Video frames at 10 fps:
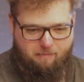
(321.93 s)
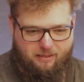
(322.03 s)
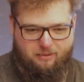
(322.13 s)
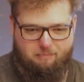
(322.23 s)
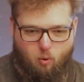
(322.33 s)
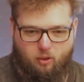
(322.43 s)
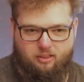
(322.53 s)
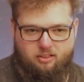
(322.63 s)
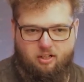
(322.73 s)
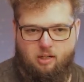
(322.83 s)
He was more
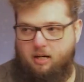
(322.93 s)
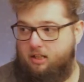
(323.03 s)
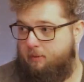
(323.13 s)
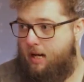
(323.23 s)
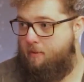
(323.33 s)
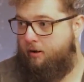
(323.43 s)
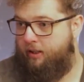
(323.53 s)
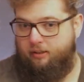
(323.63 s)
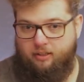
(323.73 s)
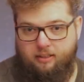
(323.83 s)
concerned about his
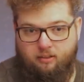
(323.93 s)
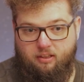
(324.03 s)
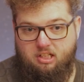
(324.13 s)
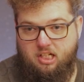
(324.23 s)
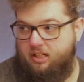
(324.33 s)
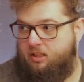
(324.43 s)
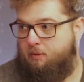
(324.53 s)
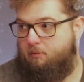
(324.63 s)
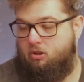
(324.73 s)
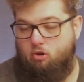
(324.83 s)
BlackBerry than even listening to
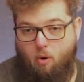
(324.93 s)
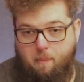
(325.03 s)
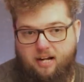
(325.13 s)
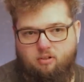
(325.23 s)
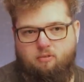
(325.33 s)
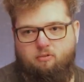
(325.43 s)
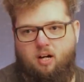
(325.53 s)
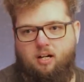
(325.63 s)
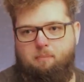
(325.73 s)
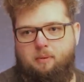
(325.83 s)
me. He was so
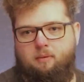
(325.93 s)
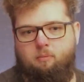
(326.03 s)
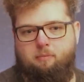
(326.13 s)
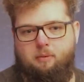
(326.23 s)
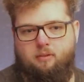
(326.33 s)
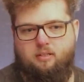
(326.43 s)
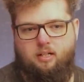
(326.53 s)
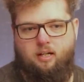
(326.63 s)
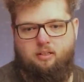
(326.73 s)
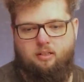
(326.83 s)
petrified being with me on
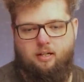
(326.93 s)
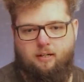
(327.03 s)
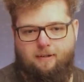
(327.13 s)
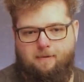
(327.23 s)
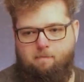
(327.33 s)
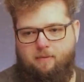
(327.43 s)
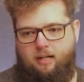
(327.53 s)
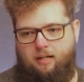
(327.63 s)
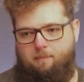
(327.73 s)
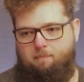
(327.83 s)
stage.
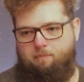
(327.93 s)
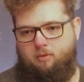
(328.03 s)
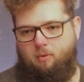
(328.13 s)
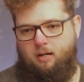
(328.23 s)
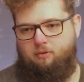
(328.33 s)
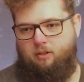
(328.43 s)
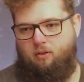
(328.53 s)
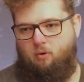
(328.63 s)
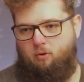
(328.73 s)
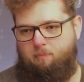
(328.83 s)
So after
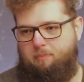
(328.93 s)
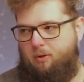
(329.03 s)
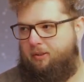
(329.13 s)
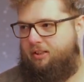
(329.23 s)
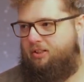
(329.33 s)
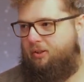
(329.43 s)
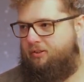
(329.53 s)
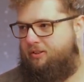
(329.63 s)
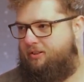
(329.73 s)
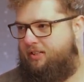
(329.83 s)
the whole Boris
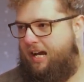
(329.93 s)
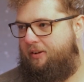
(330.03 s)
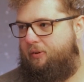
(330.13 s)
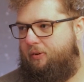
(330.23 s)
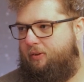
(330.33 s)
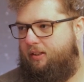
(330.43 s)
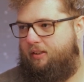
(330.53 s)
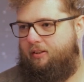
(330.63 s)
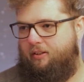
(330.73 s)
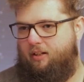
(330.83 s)
Johnson scandal
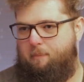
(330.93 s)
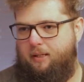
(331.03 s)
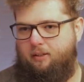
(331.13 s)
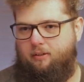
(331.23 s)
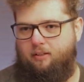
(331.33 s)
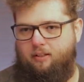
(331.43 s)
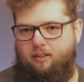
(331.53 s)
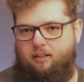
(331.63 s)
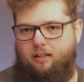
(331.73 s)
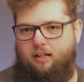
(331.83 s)
that appeared,
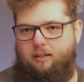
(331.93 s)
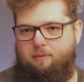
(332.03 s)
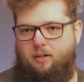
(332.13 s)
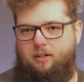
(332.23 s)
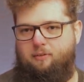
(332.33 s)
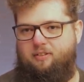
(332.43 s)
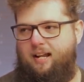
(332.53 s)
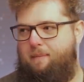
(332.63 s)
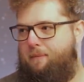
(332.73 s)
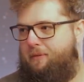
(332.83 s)
kind of
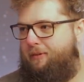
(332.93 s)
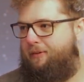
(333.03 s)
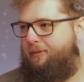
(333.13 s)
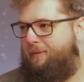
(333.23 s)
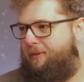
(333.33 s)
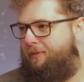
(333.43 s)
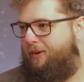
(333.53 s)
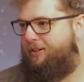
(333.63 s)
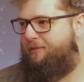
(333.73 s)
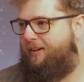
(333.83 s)
stemmed from the
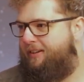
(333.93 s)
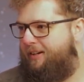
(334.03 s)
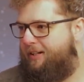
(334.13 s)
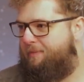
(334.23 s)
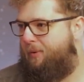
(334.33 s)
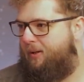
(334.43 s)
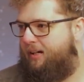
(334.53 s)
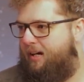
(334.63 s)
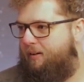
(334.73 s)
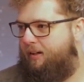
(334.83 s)
first event that I
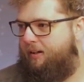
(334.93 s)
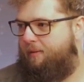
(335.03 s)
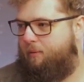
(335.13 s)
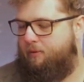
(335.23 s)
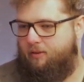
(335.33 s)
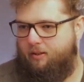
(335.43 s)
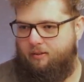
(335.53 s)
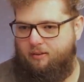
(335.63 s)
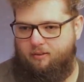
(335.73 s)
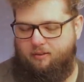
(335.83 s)
spoke at, with
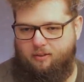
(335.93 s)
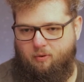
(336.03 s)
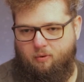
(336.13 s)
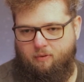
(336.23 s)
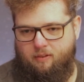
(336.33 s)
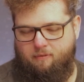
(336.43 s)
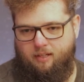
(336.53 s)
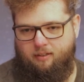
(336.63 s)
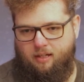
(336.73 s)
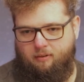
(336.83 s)
the owner of the
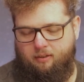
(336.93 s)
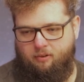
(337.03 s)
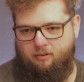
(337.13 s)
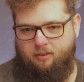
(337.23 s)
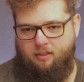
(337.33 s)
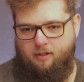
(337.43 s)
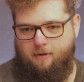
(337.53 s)
event down in London.